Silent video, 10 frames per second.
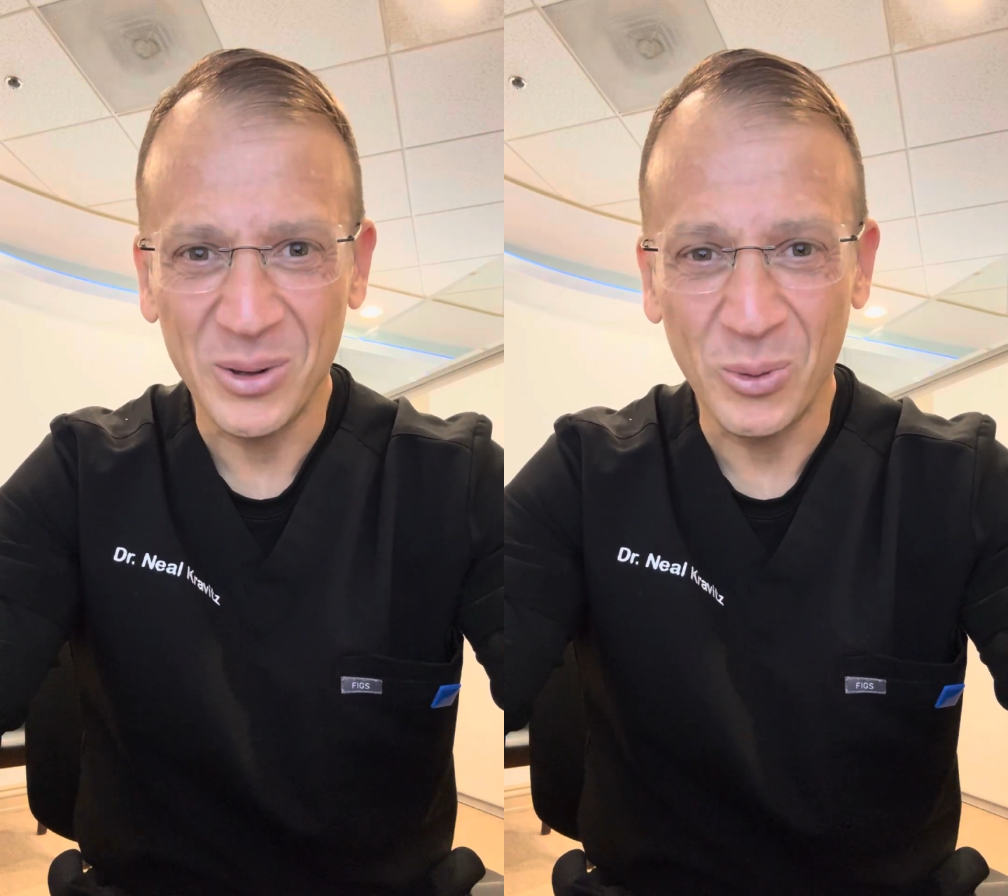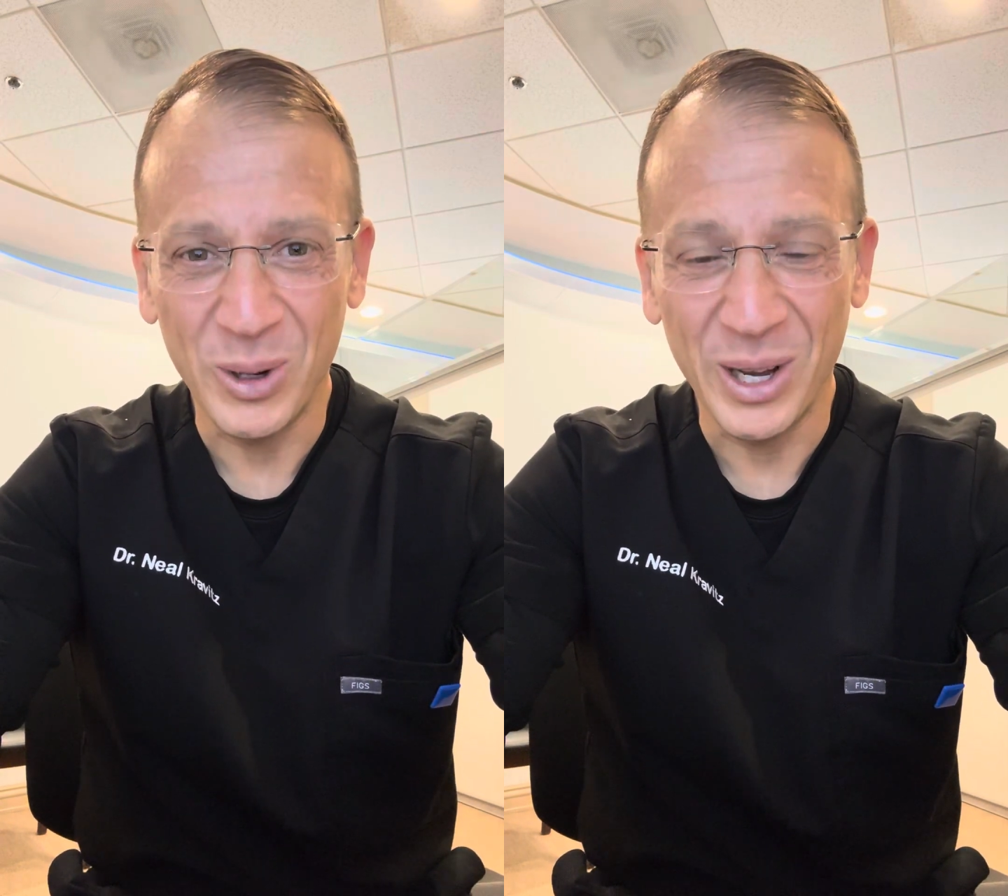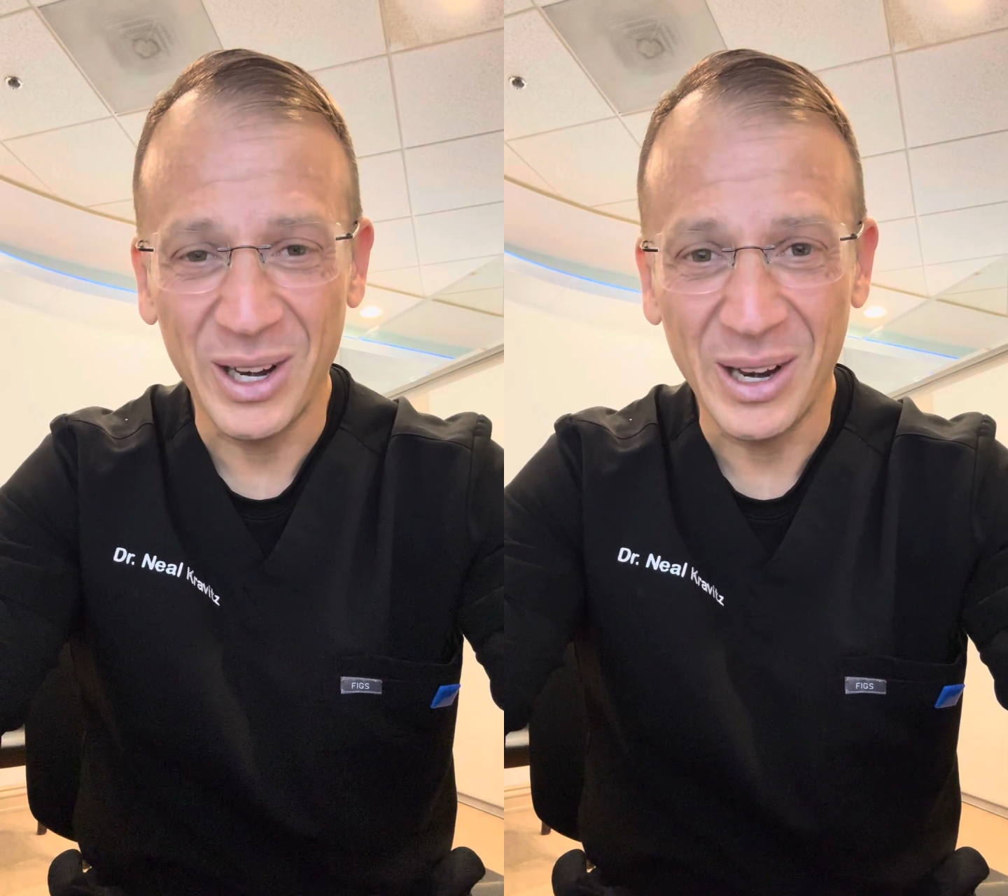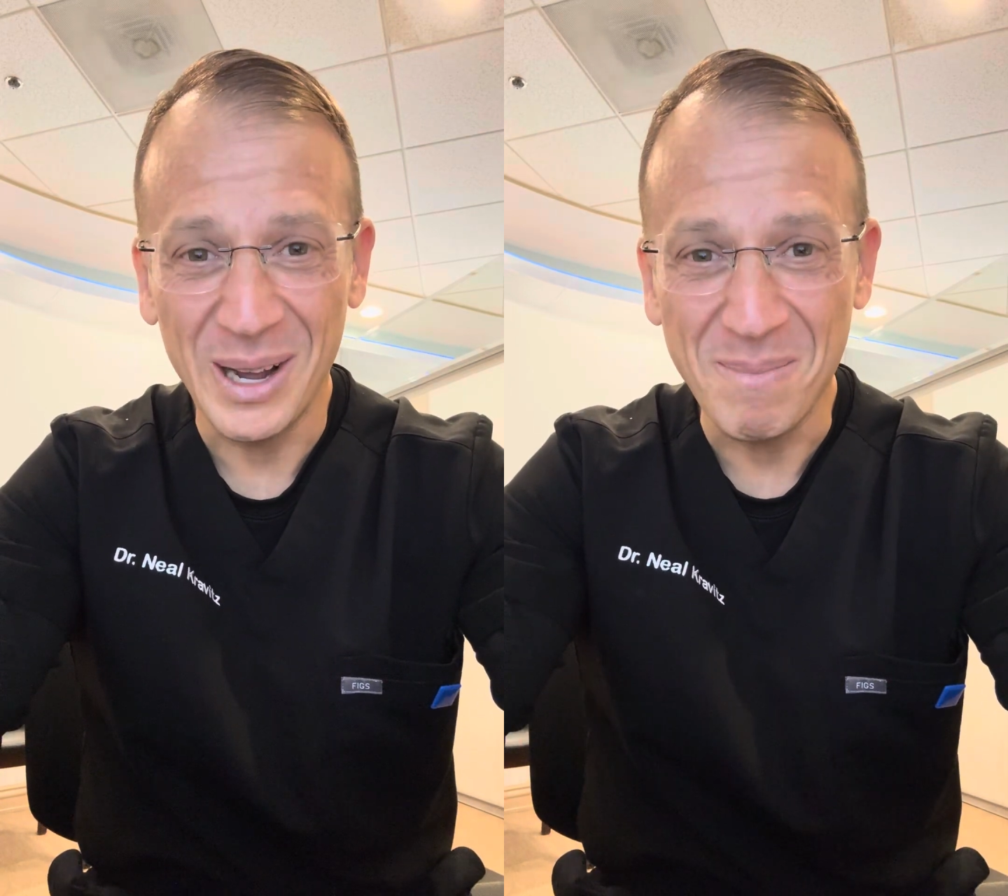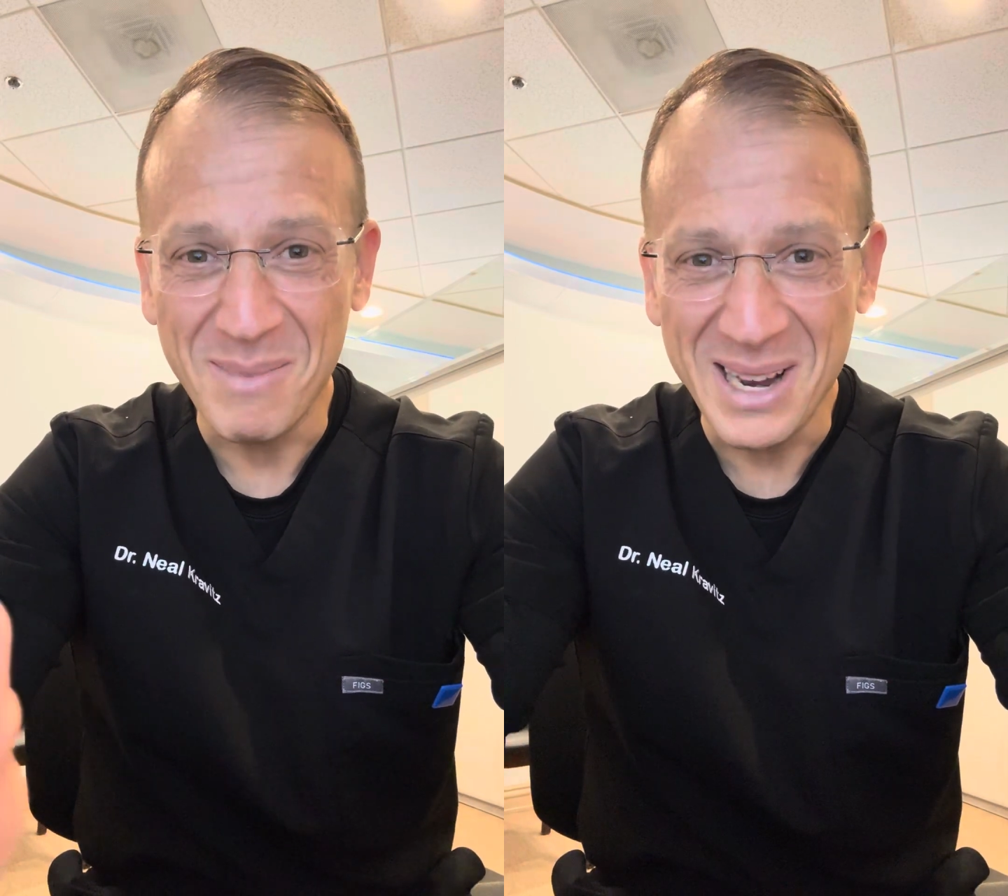would
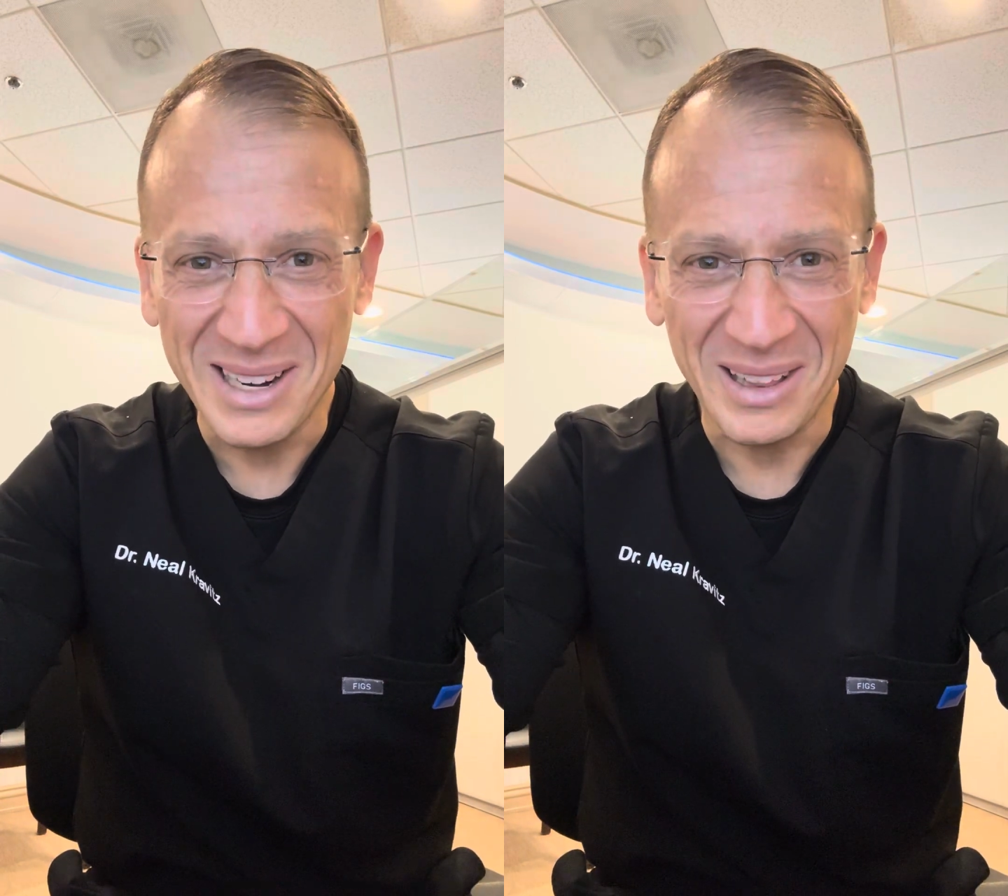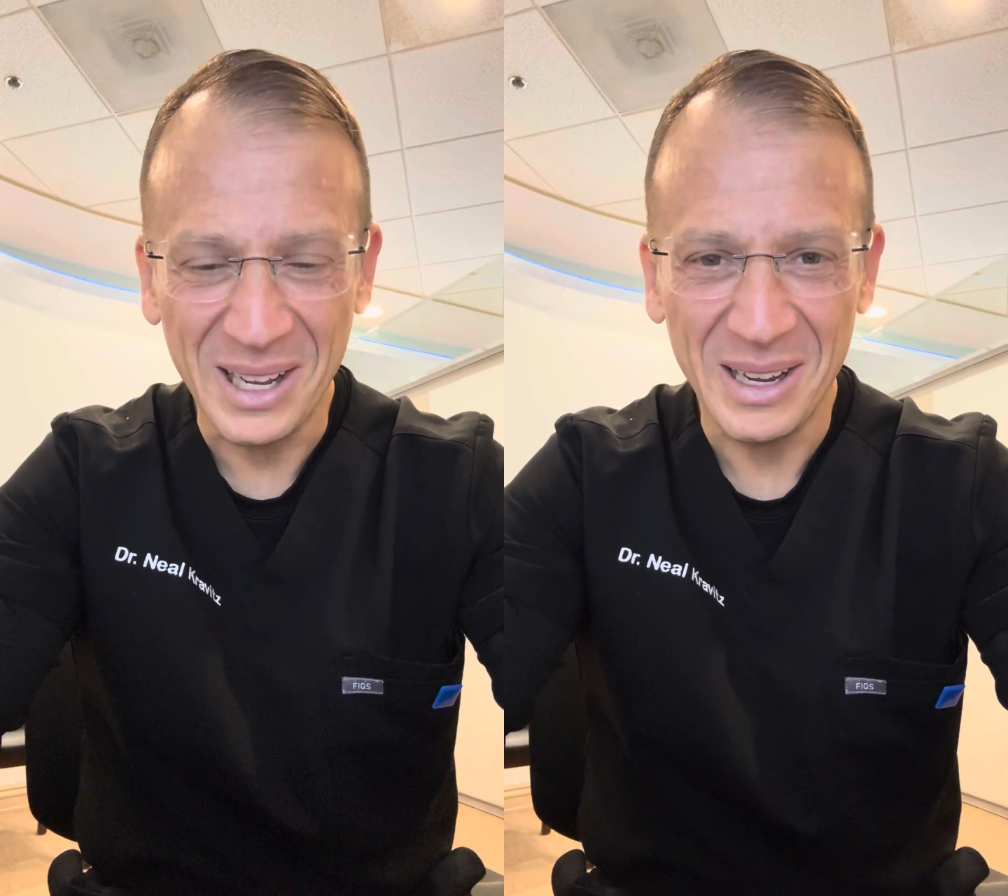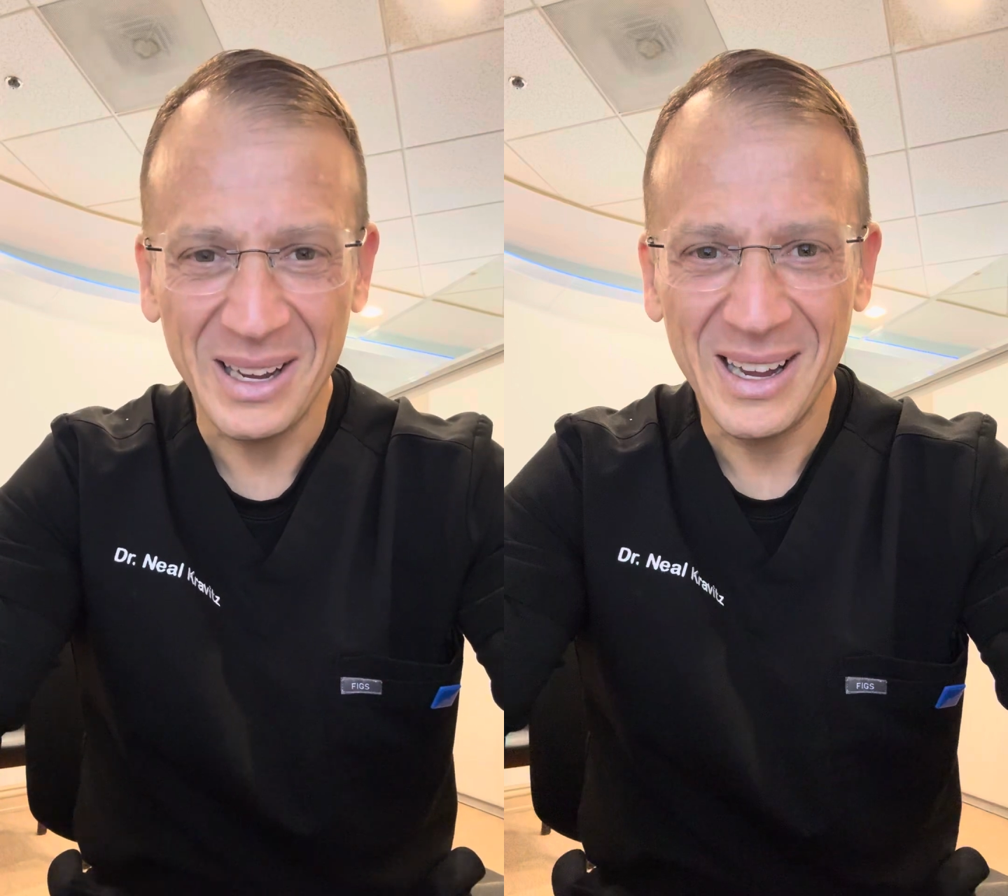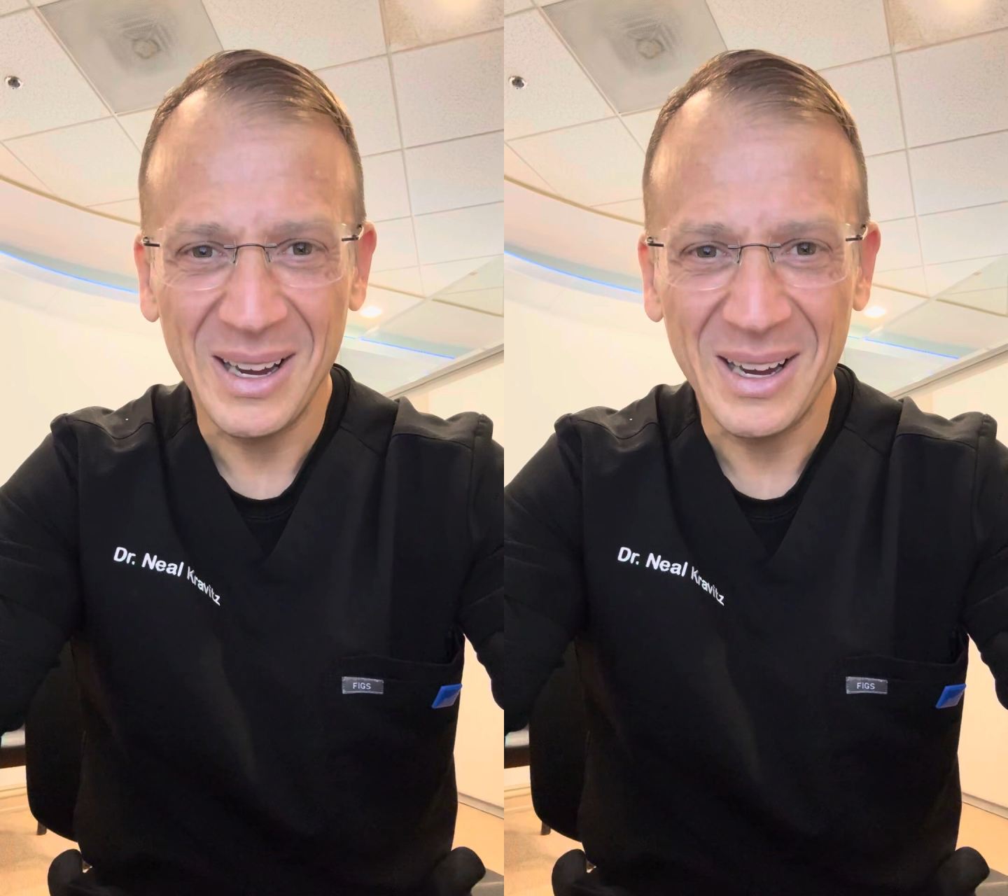immediately